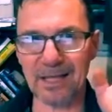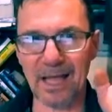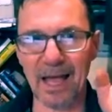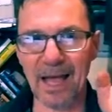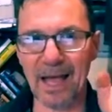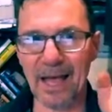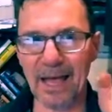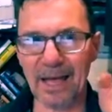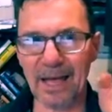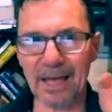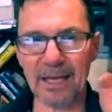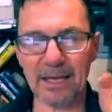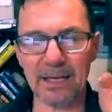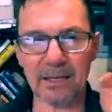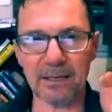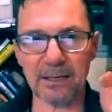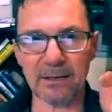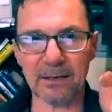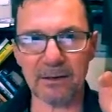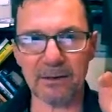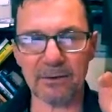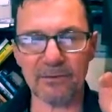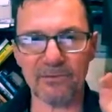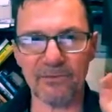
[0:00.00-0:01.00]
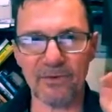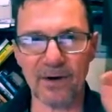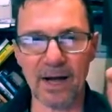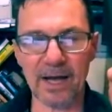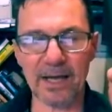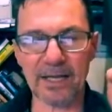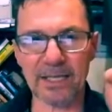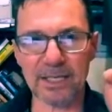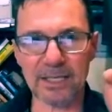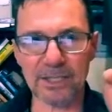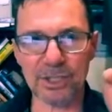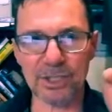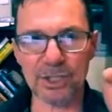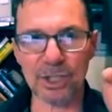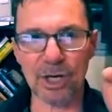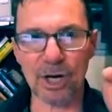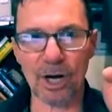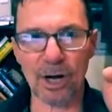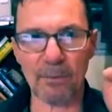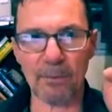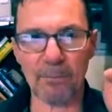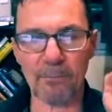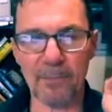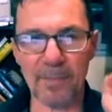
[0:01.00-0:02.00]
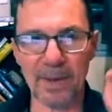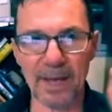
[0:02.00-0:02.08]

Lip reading: I find a job,